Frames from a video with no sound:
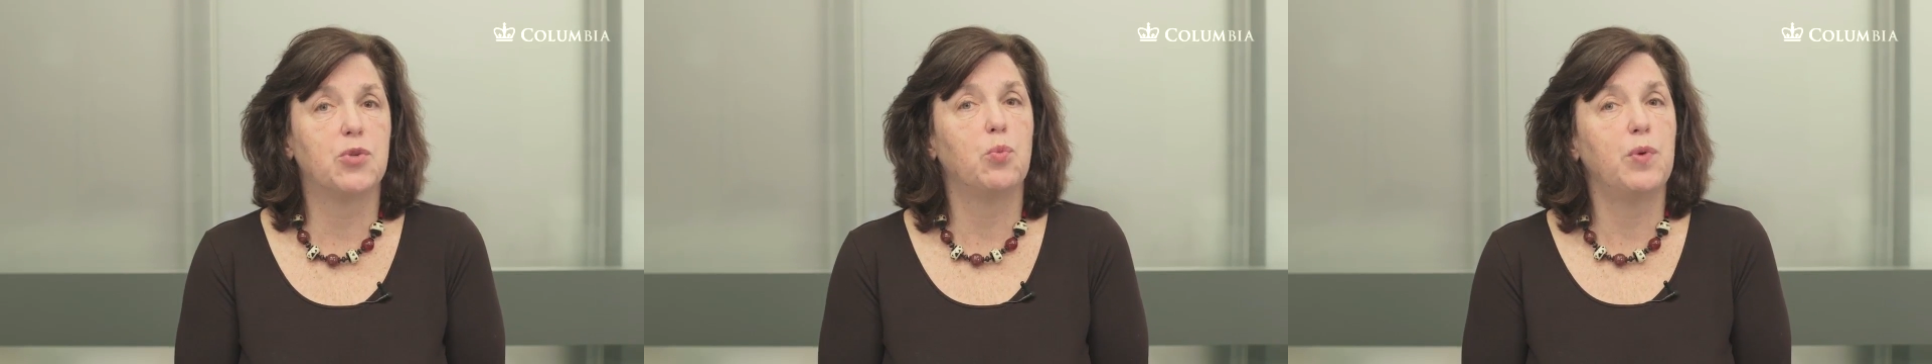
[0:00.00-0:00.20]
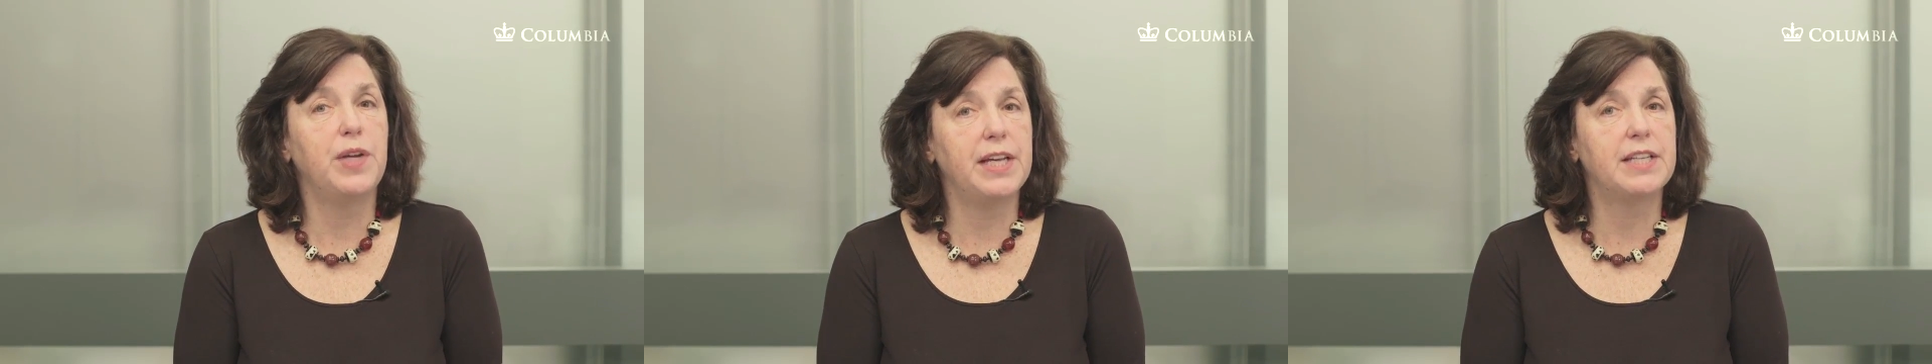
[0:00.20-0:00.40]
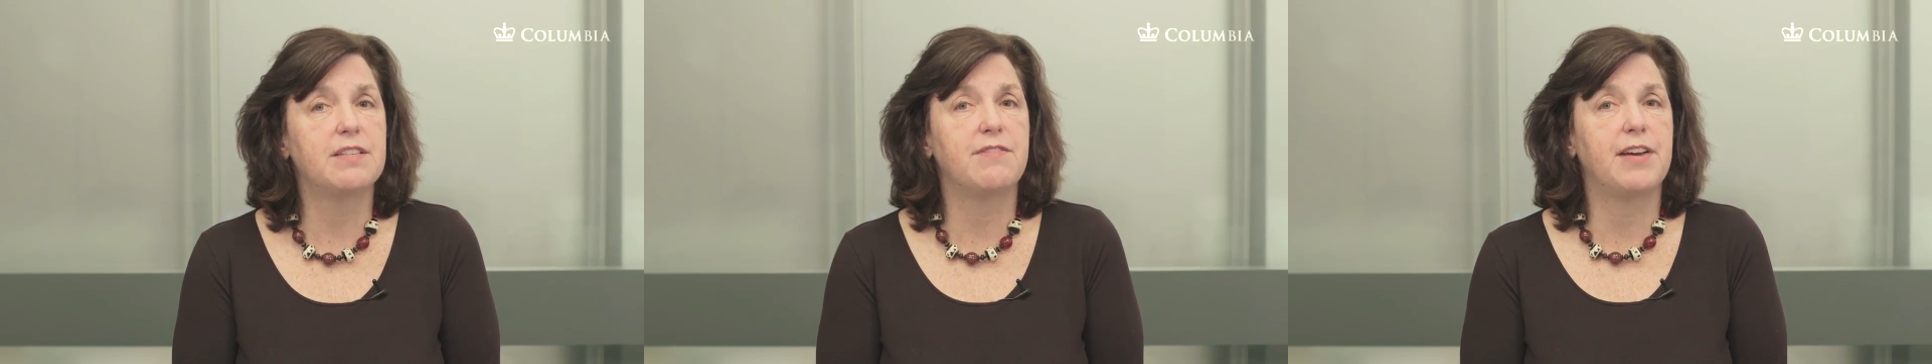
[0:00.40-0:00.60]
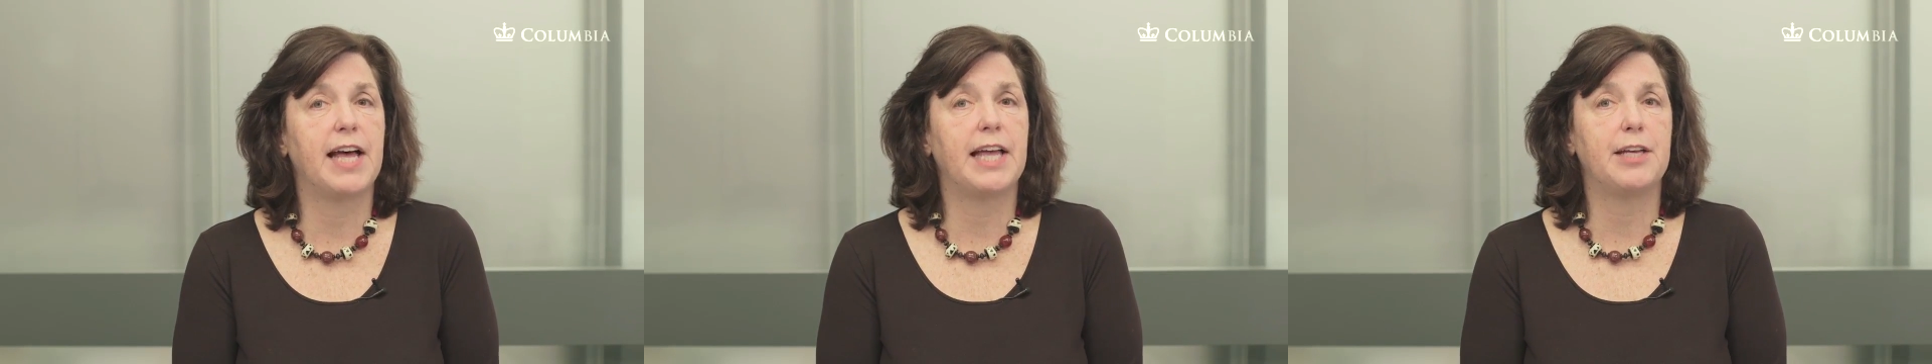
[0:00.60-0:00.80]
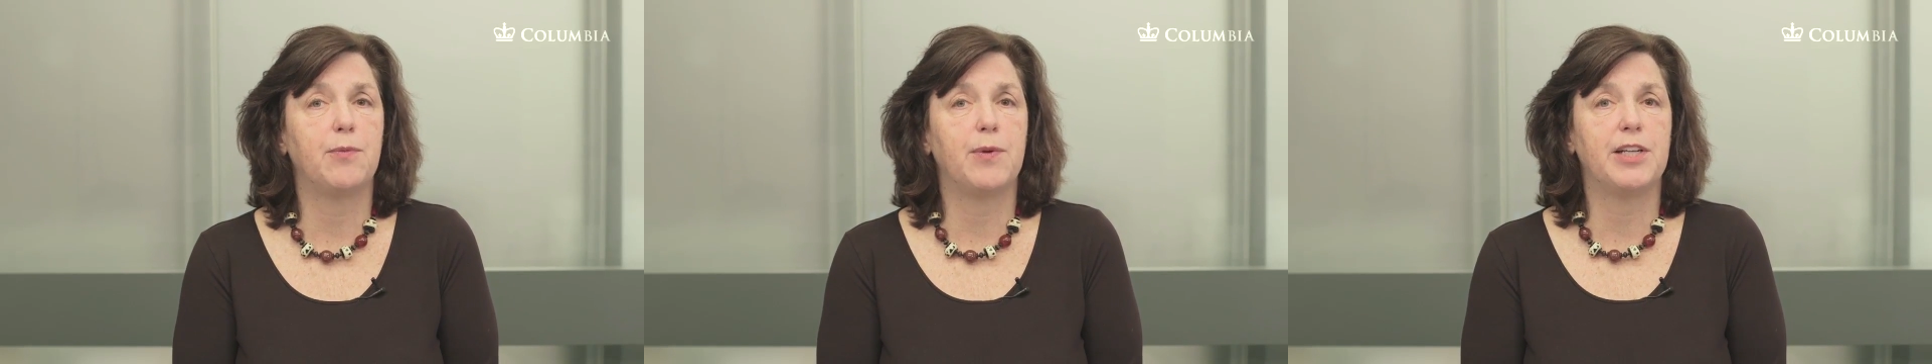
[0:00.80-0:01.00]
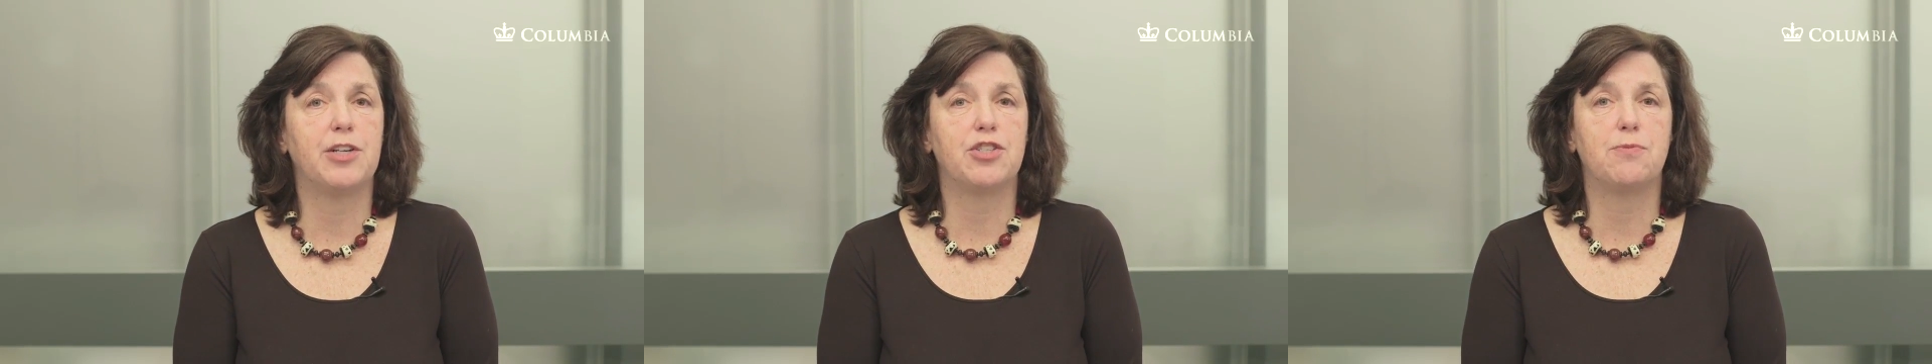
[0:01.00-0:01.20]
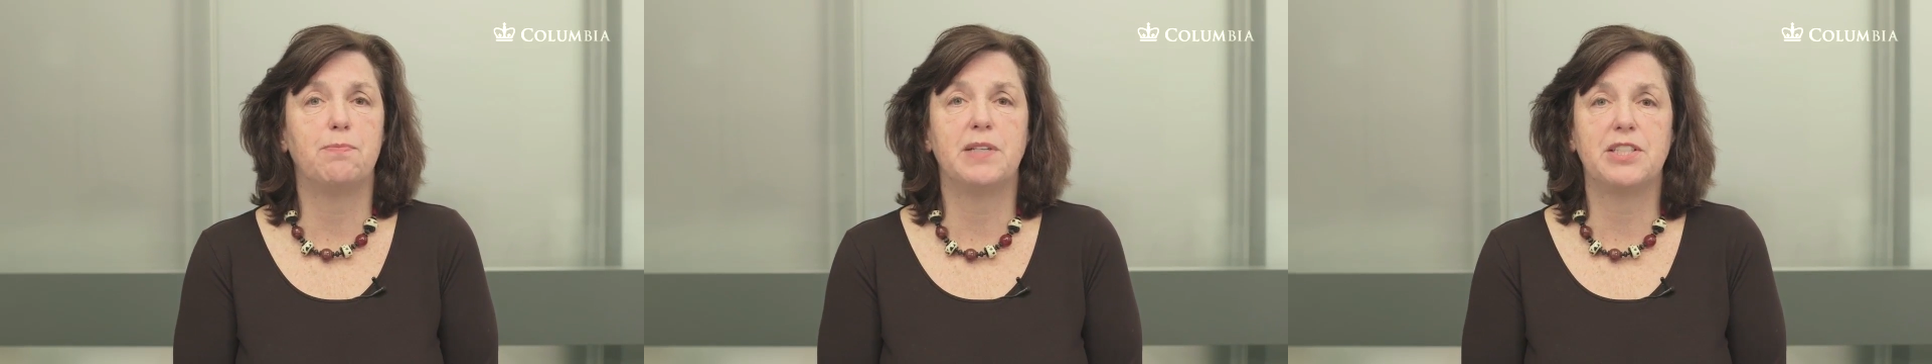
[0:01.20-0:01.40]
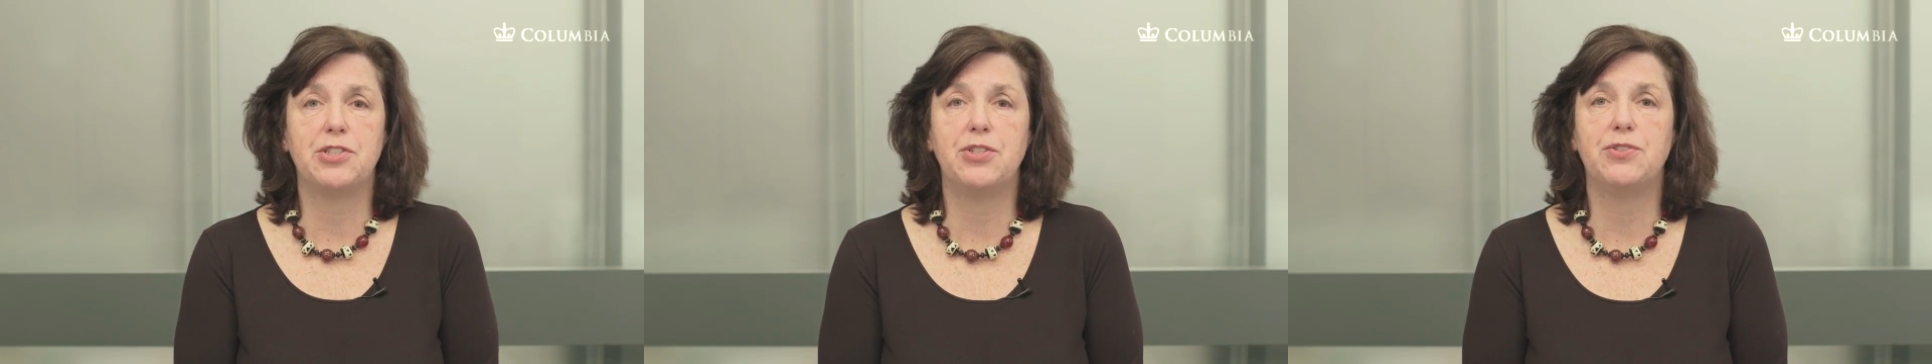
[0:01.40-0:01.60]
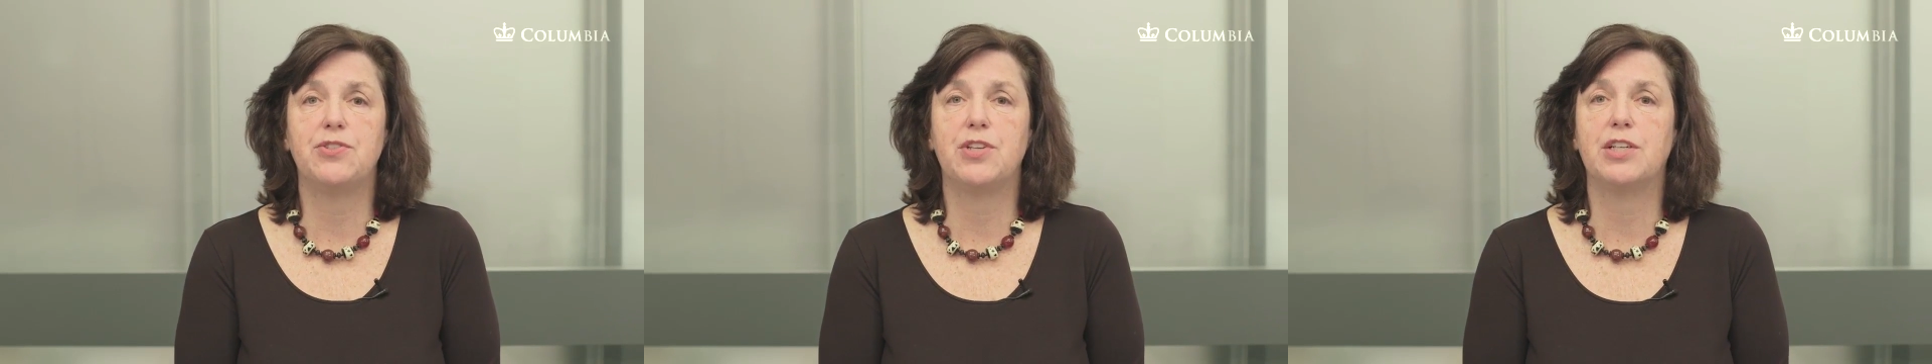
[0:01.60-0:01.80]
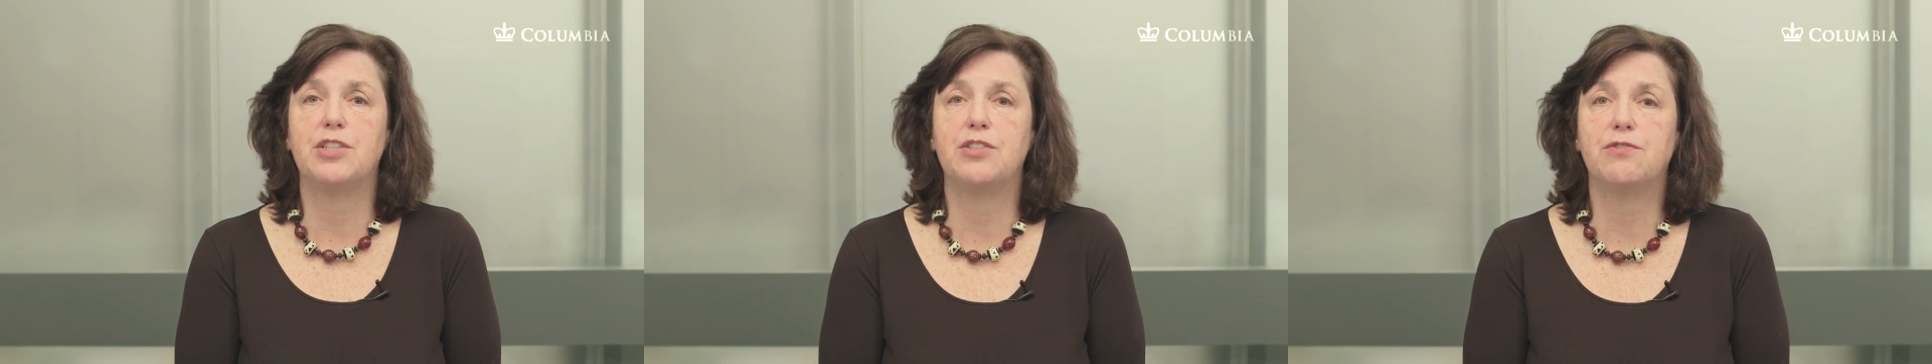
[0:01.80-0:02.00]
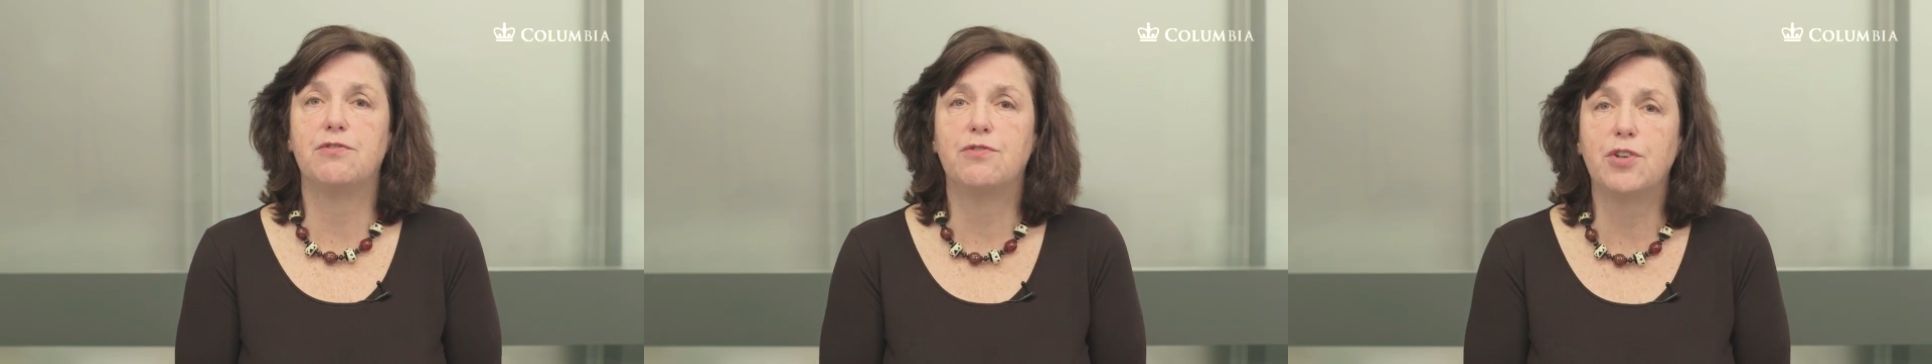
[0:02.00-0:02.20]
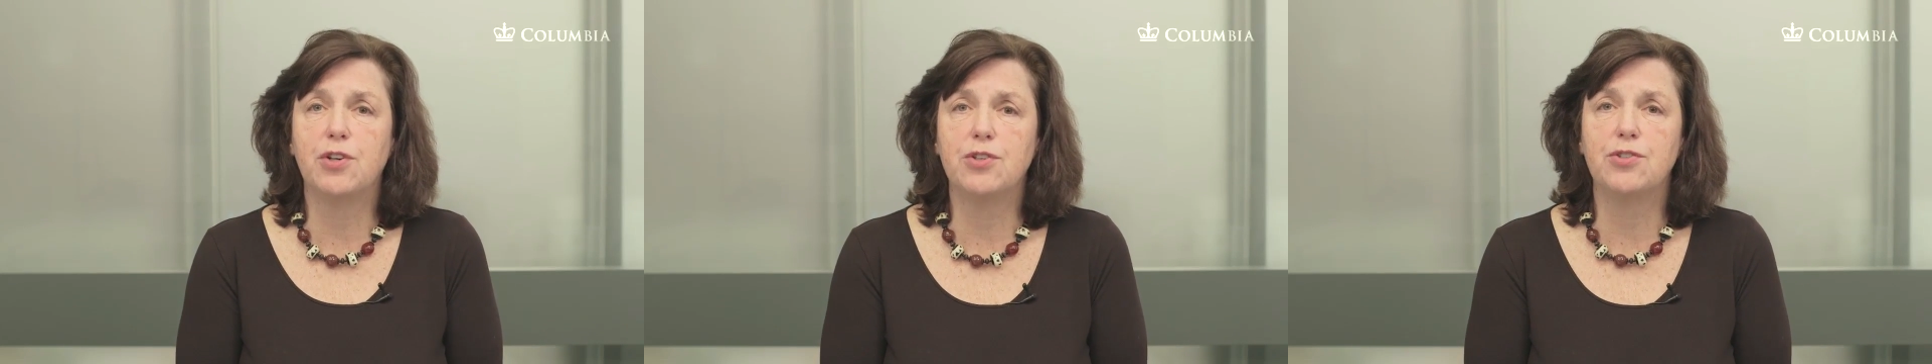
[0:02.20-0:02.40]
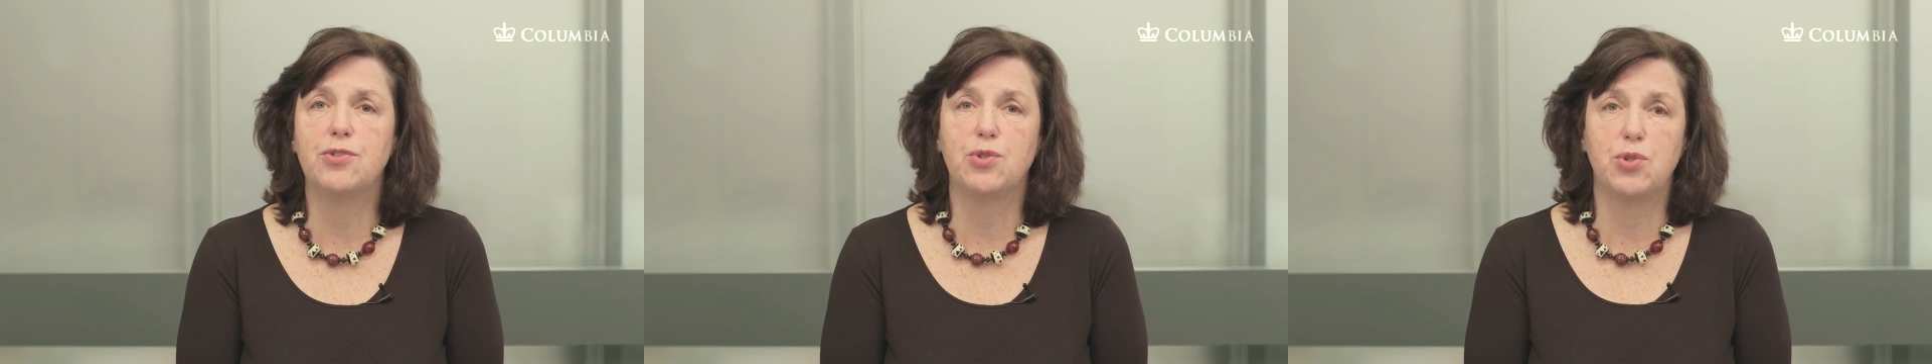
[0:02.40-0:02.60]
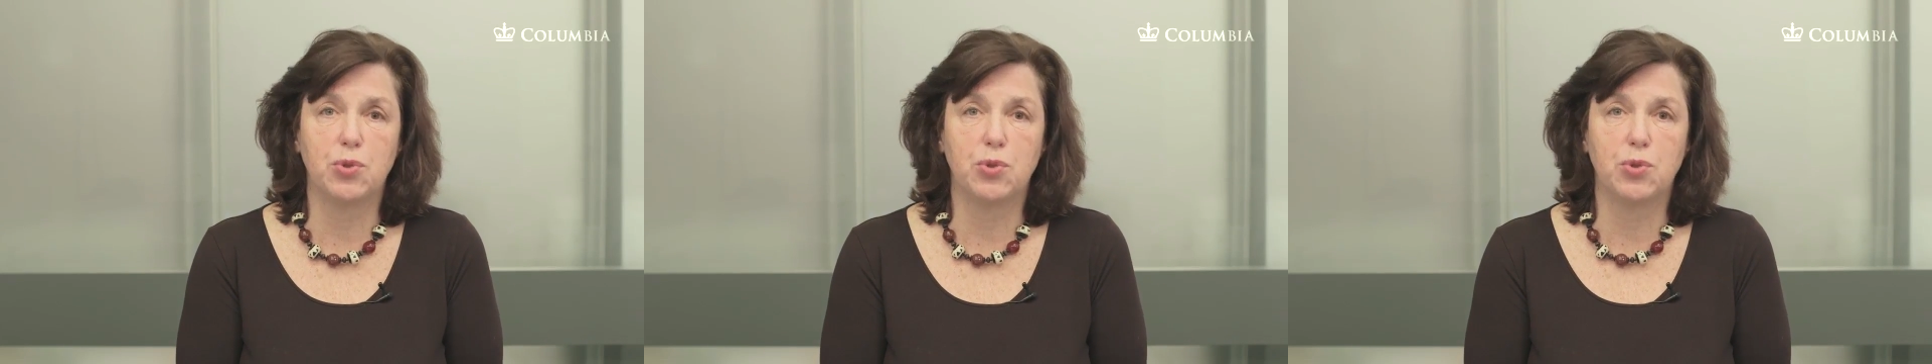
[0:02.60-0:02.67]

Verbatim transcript: we as evaluators must use a diverse